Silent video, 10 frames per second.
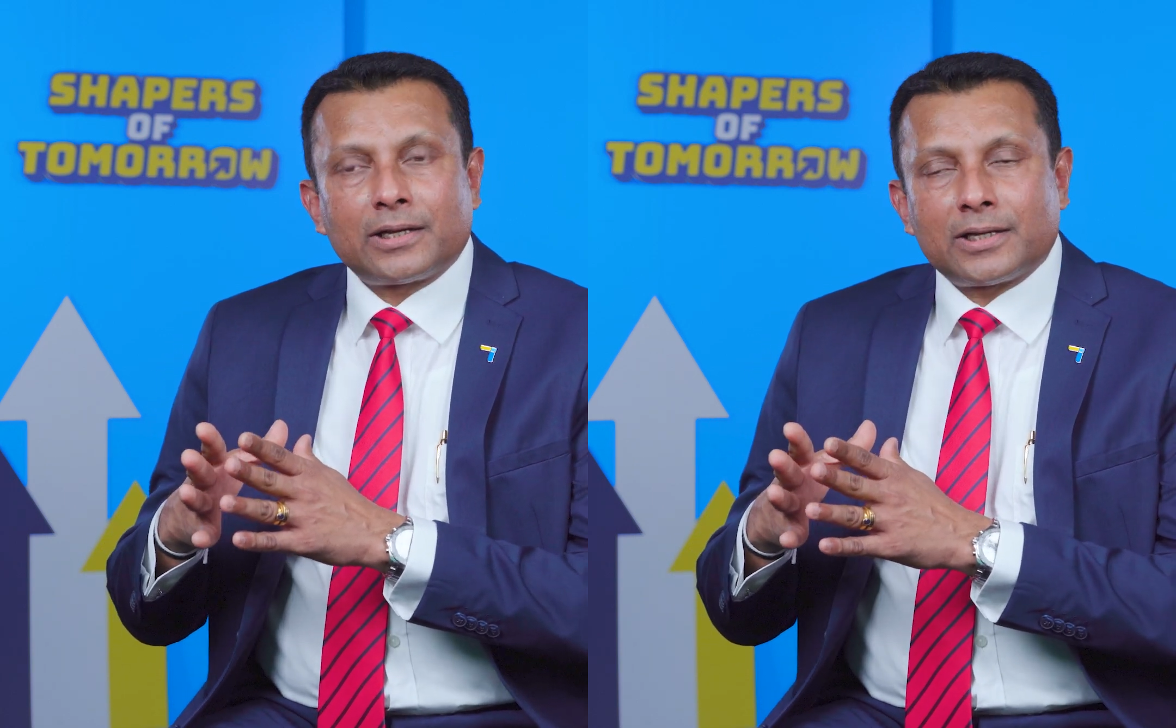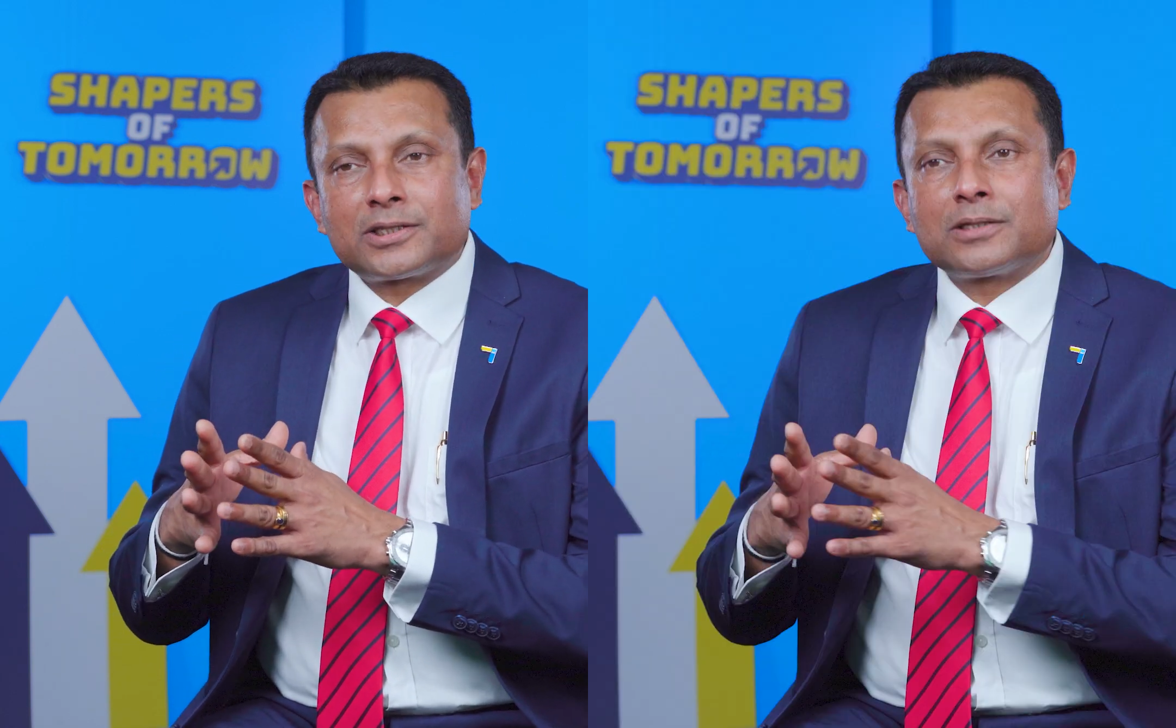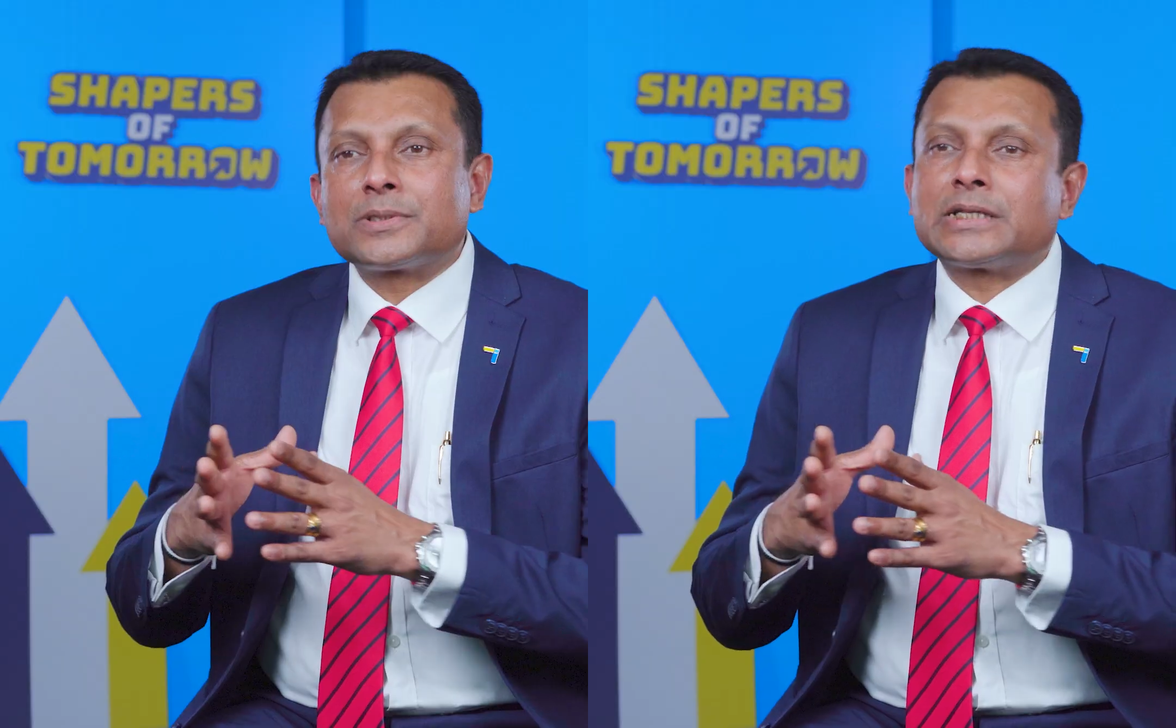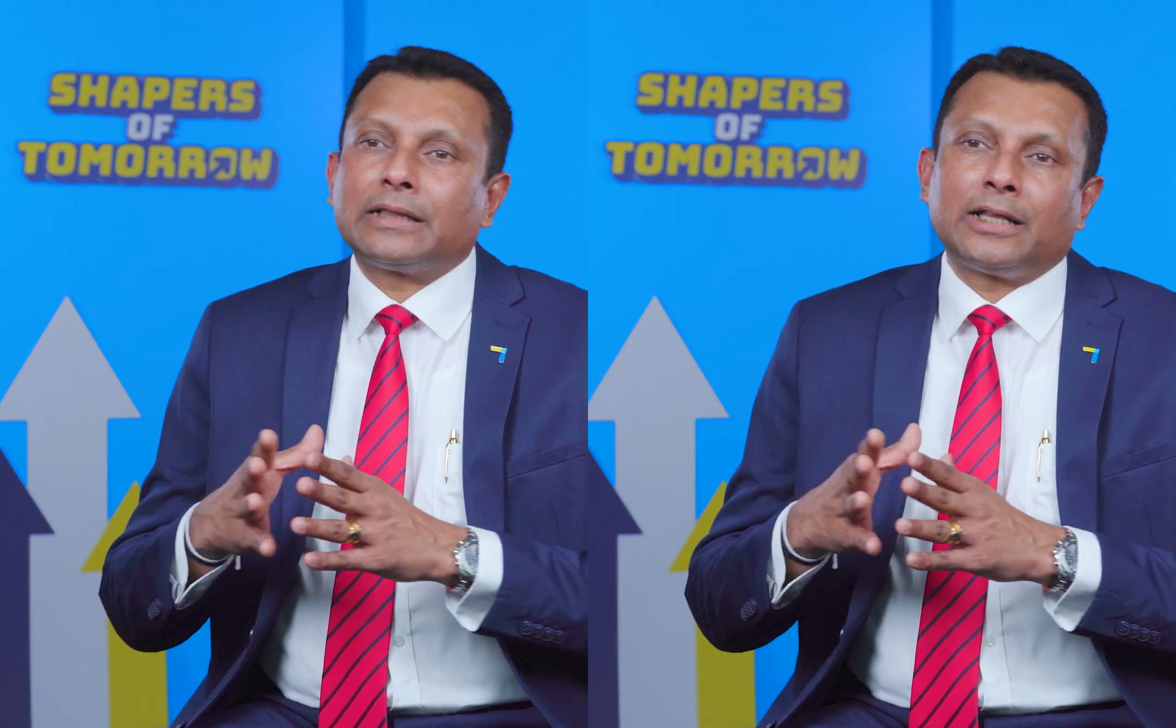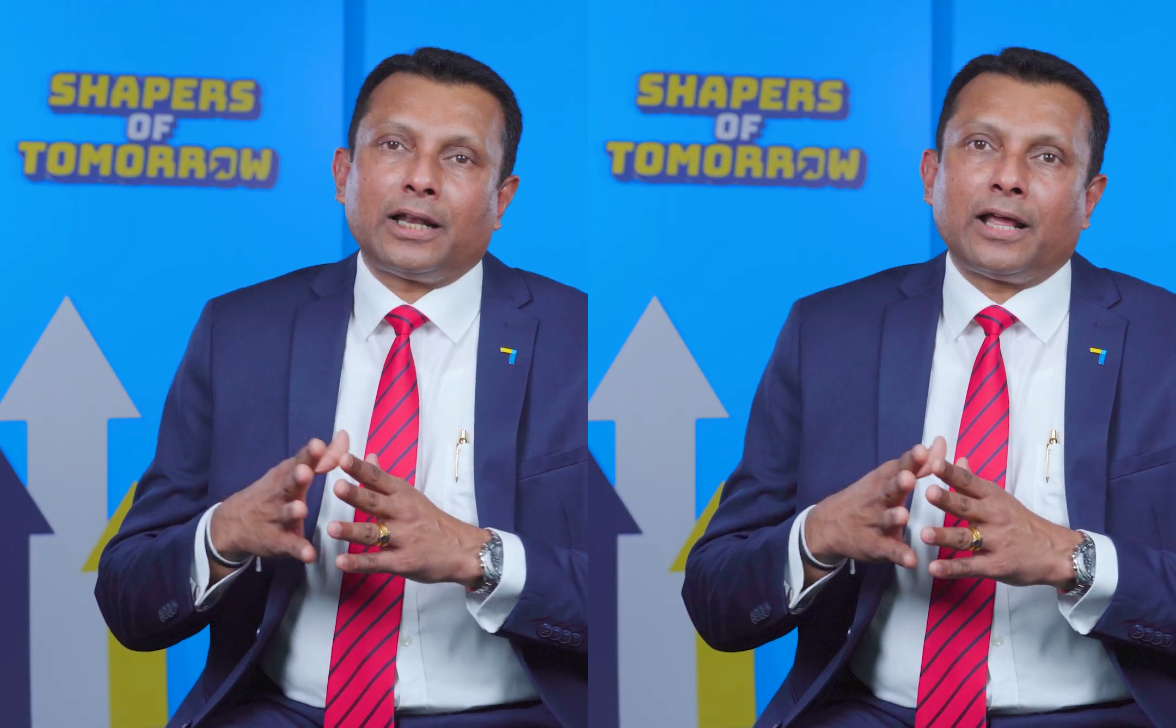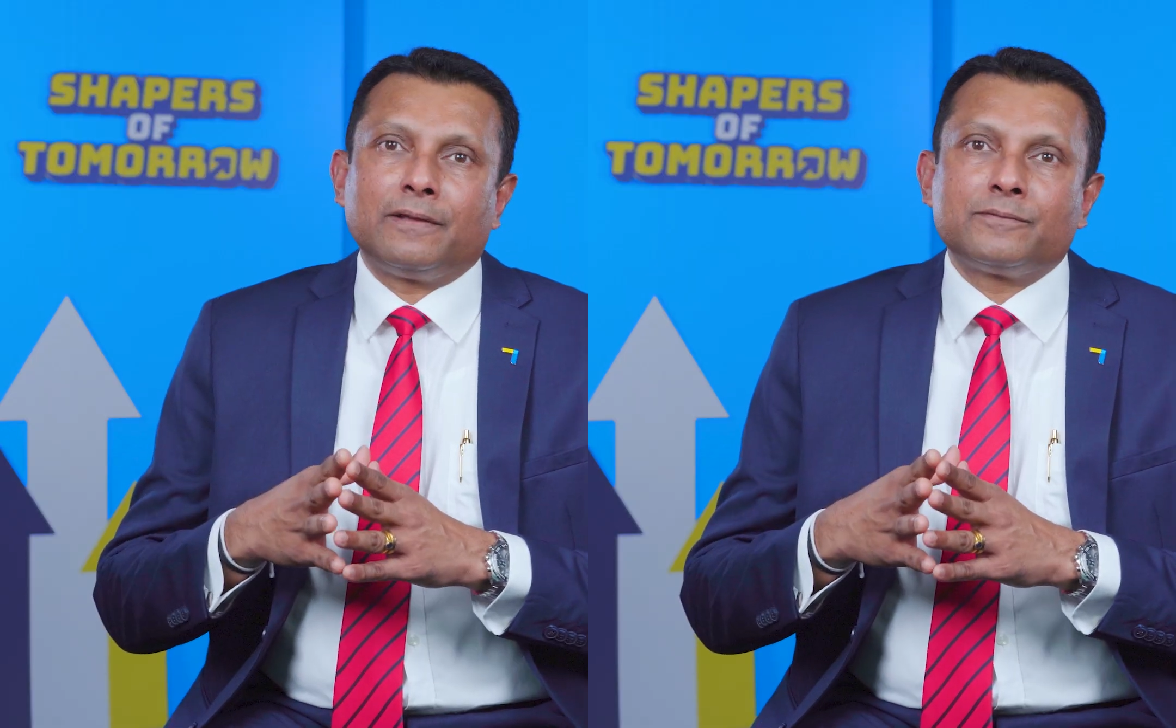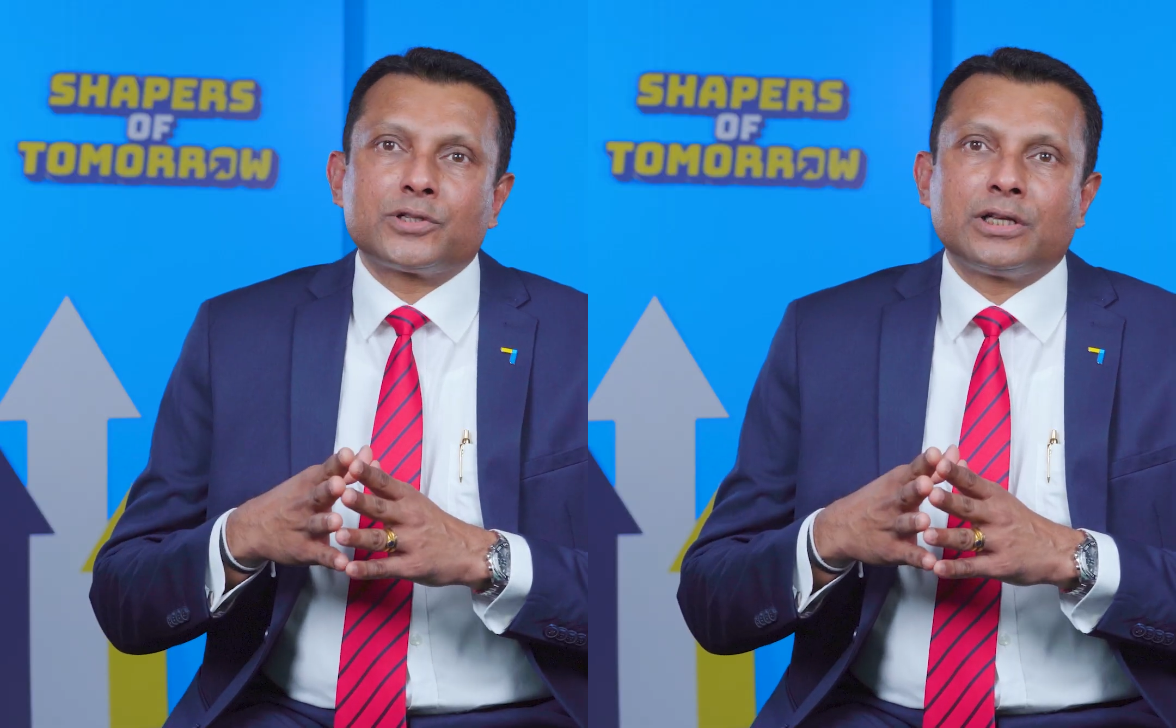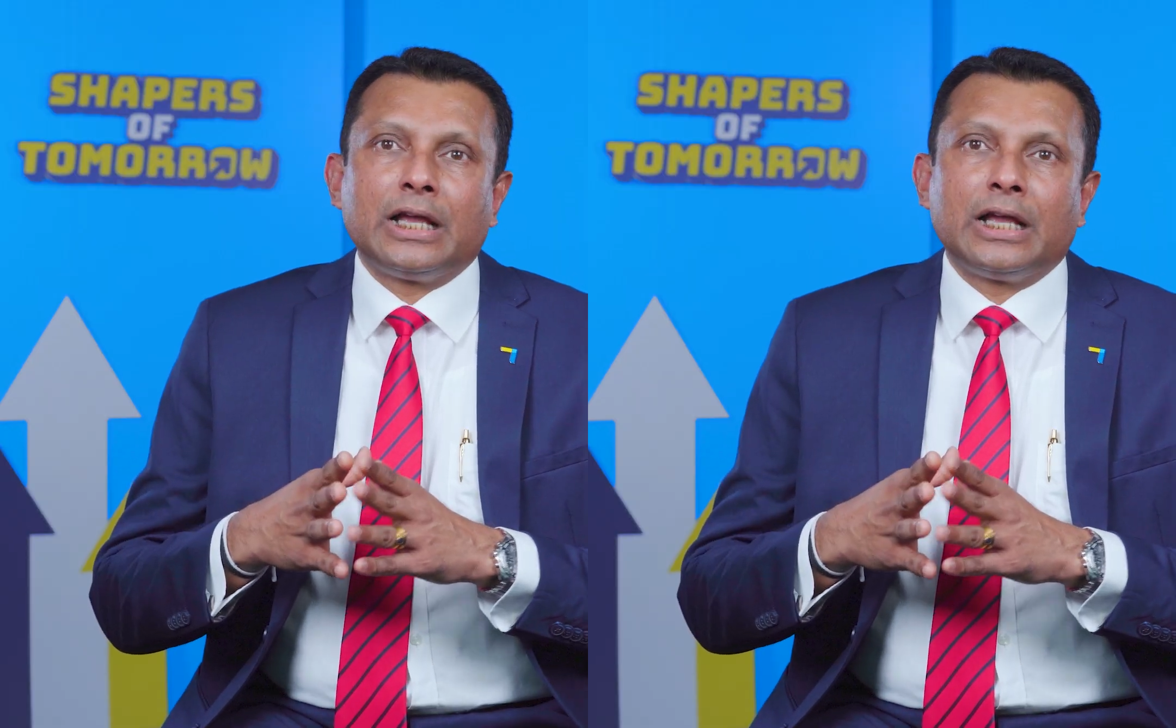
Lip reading: customers and their lives,